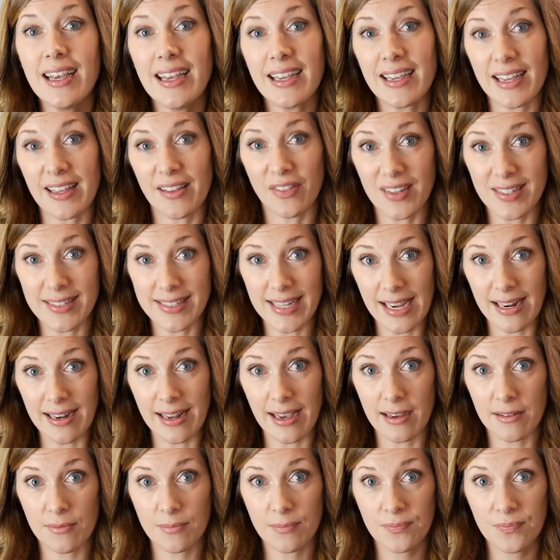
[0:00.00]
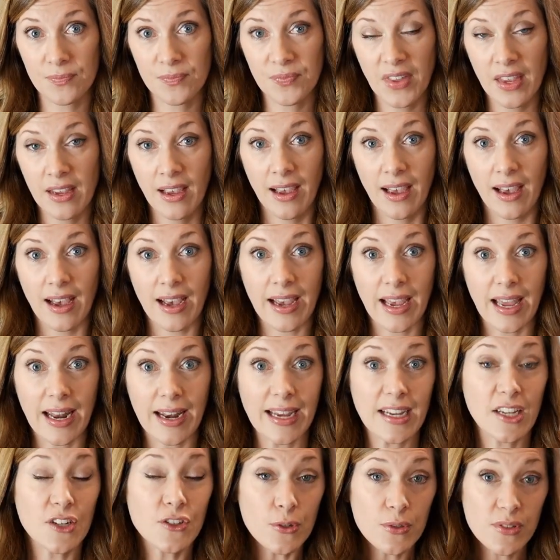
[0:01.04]
in the data. And I
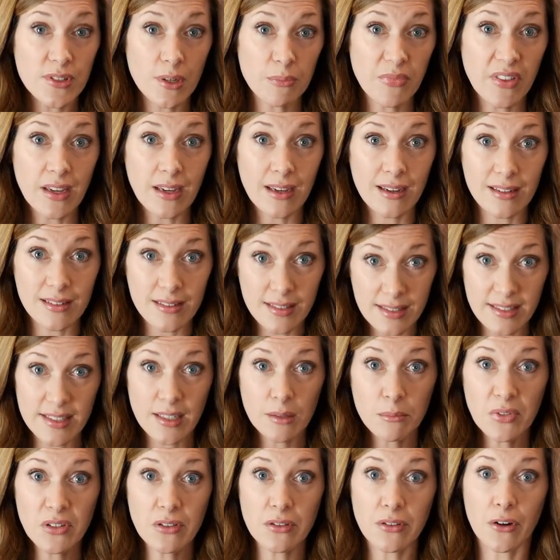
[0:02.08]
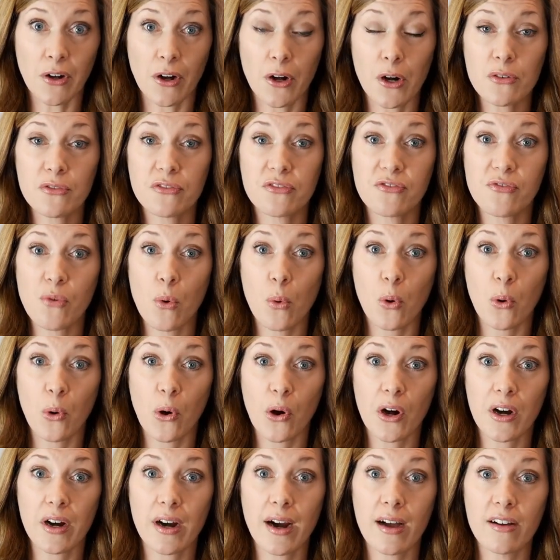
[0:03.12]
can do something similar for